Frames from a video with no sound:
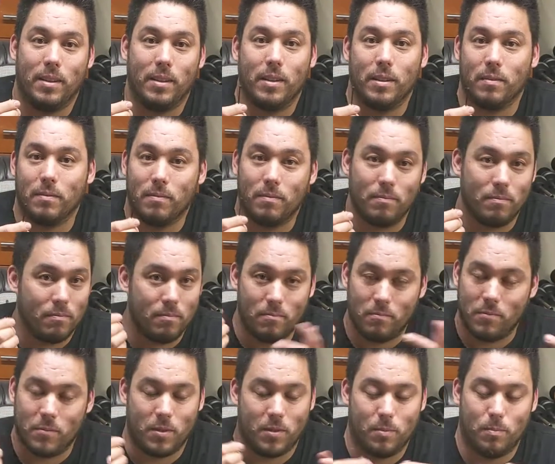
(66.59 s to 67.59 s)
You could
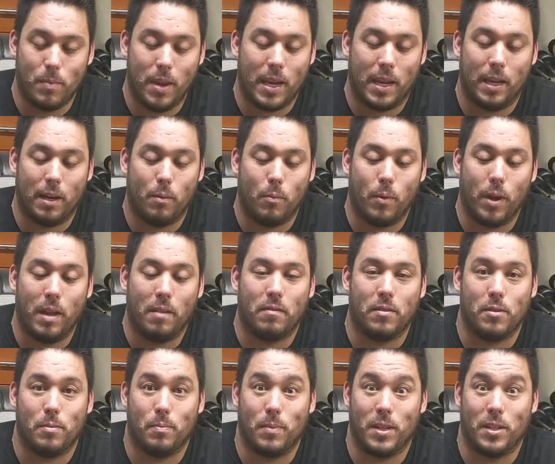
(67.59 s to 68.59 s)
make it a wave
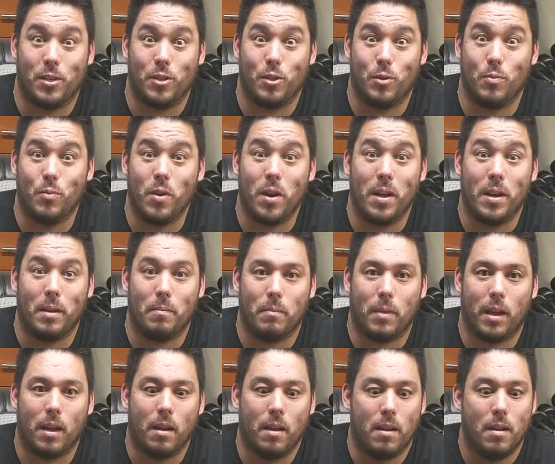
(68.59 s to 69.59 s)
as much as you want. I'm
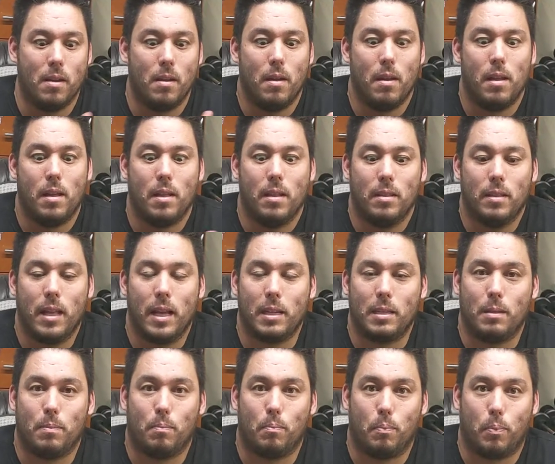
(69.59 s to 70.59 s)
like,
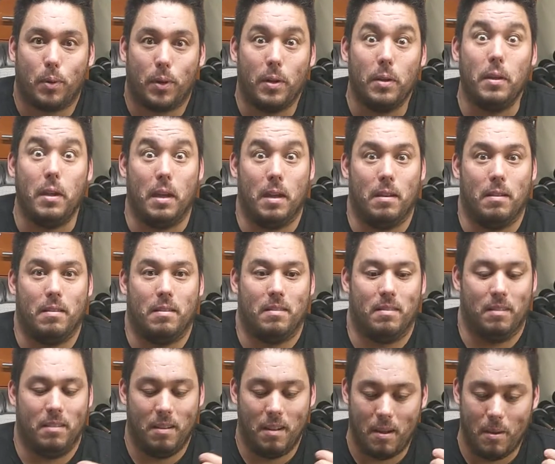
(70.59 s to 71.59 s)
that's brilliant.
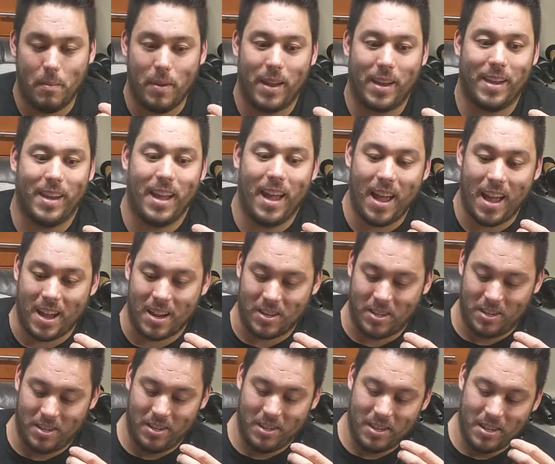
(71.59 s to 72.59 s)
Oh my
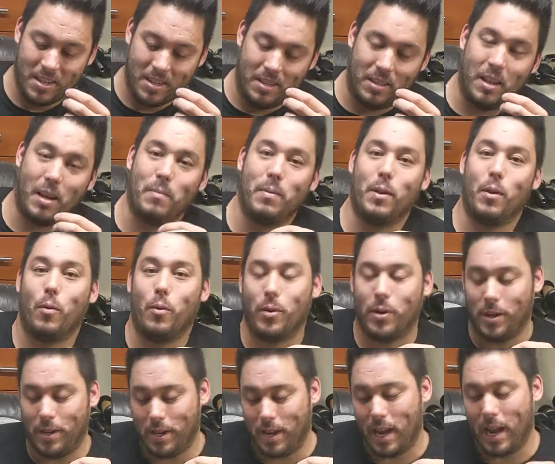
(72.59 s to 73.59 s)
gosh. So I've been
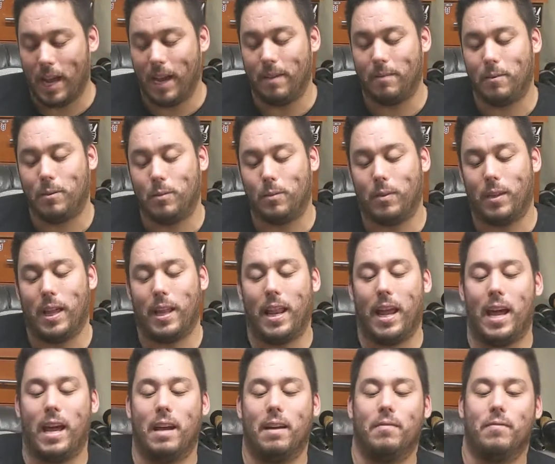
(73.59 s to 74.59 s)
ordering knives that
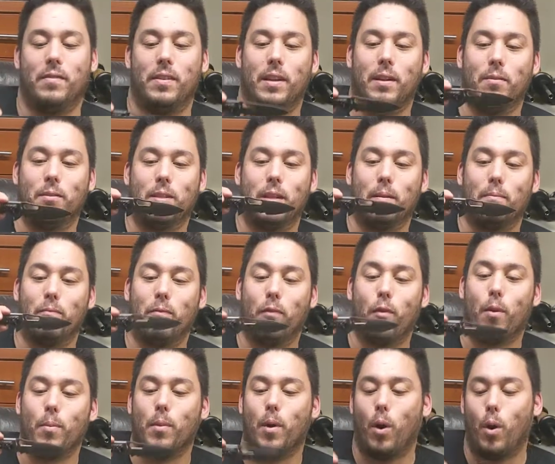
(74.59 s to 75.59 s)
have, some
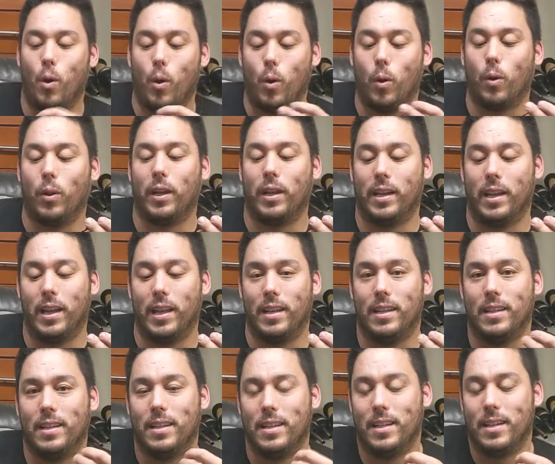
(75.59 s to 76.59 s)
form of hole in it
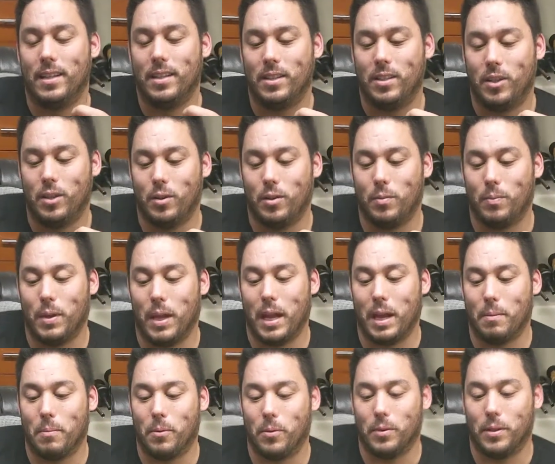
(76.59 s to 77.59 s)
to be
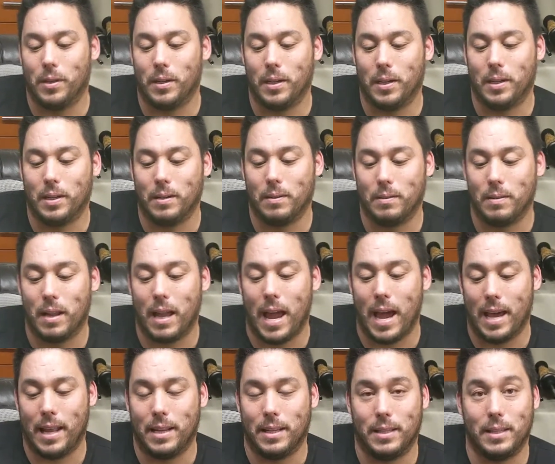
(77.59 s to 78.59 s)
able to
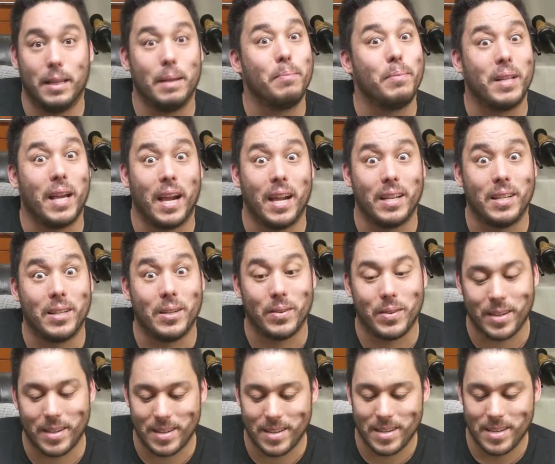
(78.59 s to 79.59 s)
add a zip tie to
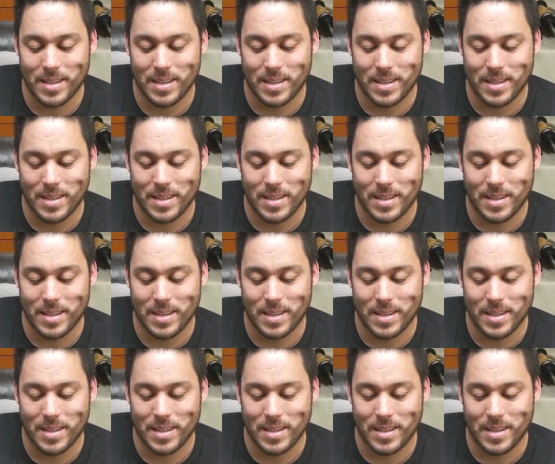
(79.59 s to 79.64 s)
it.